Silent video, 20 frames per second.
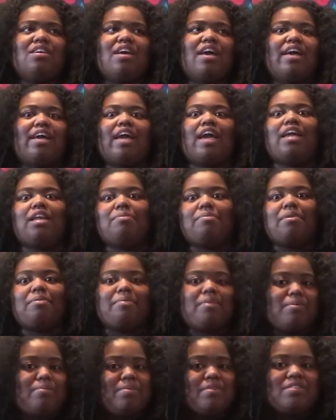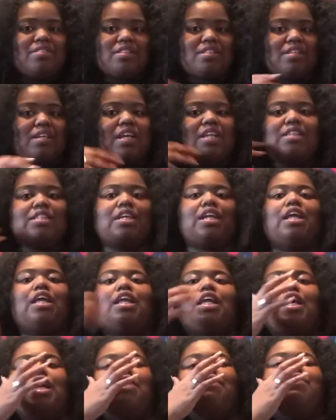aka the peanut butter princess. I gotta say that
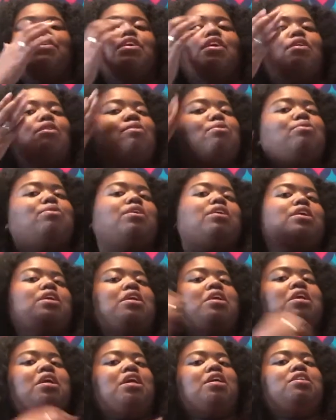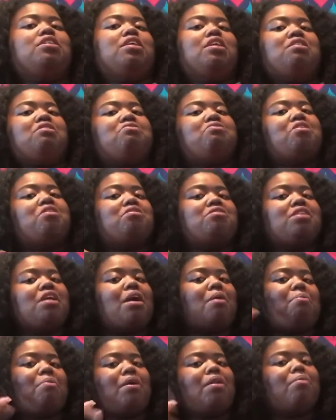again for y'all who didn't catch that the first
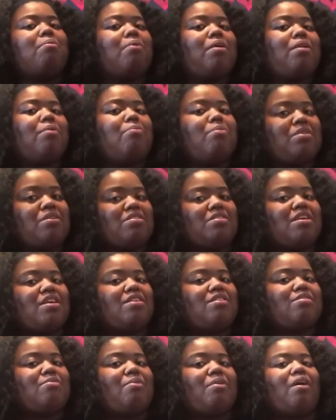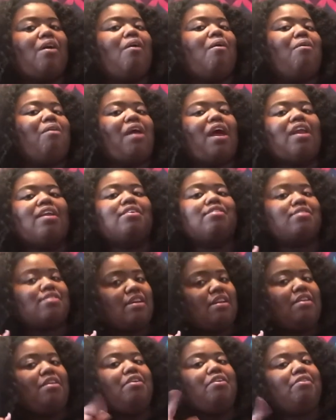time. Peanut butter princess with a whole lot of
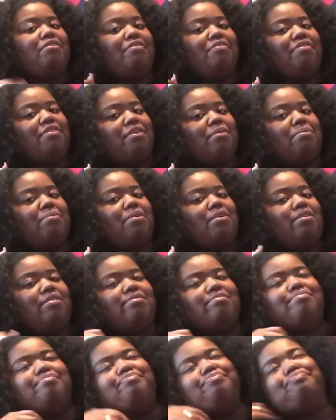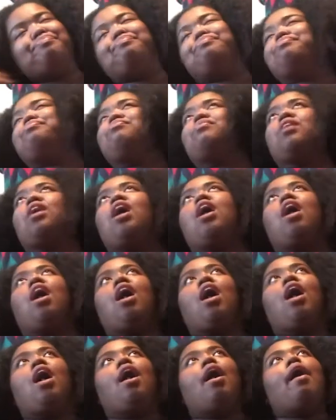jelly, you feel me?
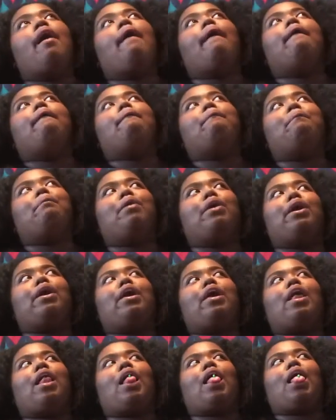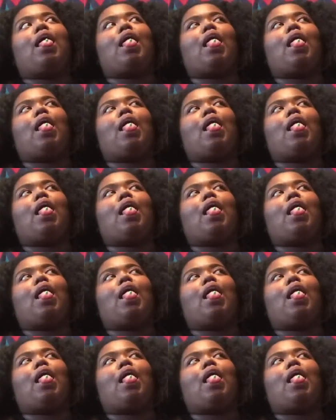But,